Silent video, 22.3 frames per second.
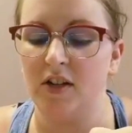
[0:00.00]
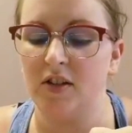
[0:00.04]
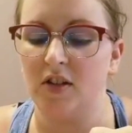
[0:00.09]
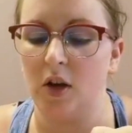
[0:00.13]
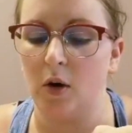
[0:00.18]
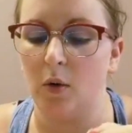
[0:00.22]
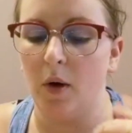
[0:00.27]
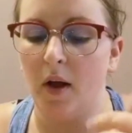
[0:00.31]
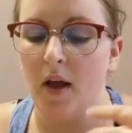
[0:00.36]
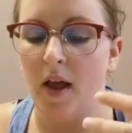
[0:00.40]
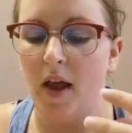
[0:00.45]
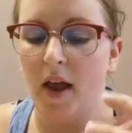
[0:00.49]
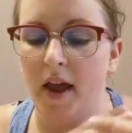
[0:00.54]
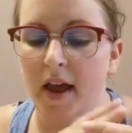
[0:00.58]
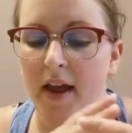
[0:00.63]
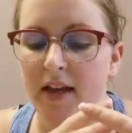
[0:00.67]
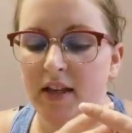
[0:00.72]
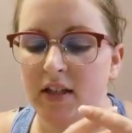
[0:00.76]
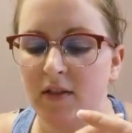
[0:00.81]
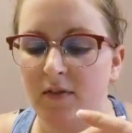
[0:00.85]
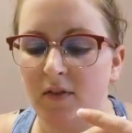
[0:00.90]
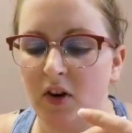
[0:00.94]
So
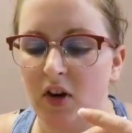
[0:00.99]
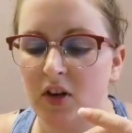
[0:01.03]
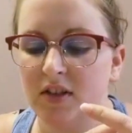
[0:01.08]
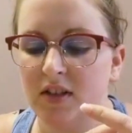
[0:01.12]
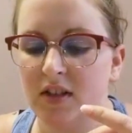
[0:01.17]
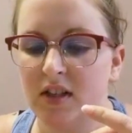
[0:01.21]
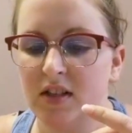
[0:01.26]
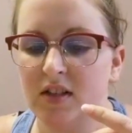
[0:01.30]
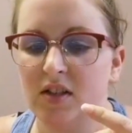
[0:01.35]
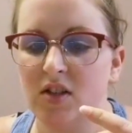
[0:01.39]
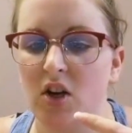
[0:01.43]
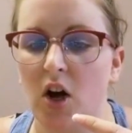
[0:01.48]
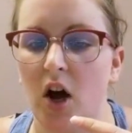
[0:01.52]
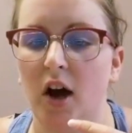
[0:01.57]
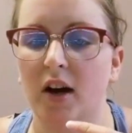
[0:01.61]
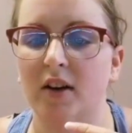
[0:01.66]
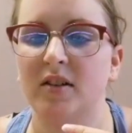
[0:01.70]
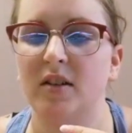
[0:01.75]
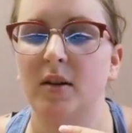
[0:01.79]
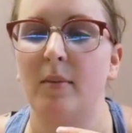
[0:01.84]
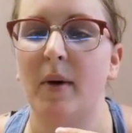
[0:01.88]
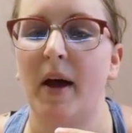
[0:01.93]
his verses
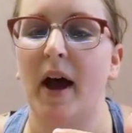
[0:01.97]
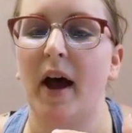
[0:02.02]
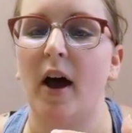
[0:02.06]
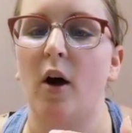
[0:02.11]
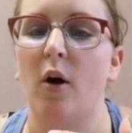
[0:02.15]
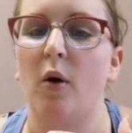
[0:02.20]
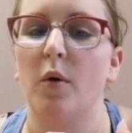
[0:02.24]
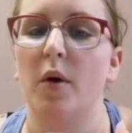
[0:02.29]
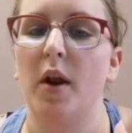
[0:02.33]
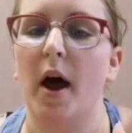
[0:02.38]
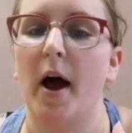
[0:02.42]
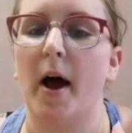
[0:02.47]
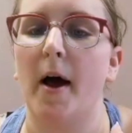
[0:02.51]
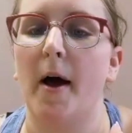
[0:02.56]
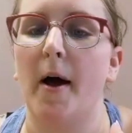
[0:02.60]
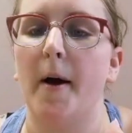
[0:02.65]
talked about